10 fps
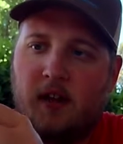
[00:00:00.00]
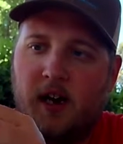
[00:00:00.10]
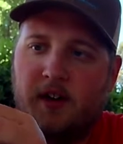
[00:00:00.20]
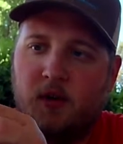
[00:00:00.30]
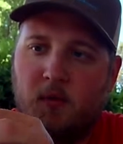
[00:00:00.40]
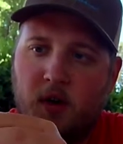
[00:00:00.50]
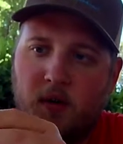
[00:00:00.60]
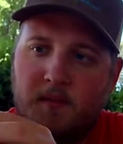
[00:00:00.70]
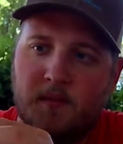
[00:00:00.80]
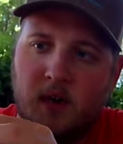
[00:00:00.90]
side of your reel.
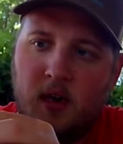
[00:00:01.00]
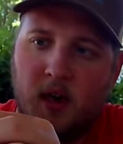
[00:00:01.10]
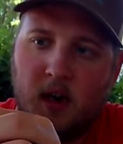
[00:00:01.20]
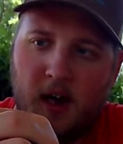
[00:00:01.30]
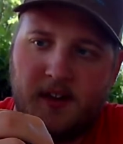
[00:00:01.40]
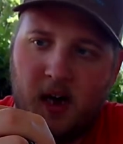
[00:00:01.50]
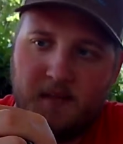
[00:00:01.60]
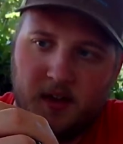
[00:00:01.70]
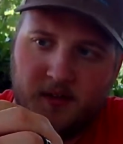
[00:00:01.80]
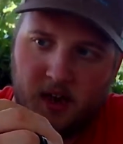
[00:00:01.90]
A lot of times
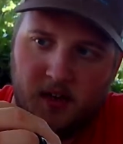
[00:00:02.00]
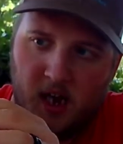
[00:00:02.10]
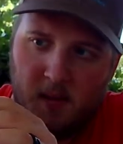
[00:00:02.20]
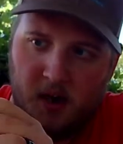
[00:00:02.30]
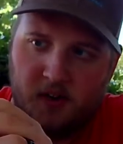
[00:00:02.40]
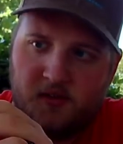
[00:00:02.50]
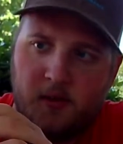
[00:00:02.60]
they'll tell you how much.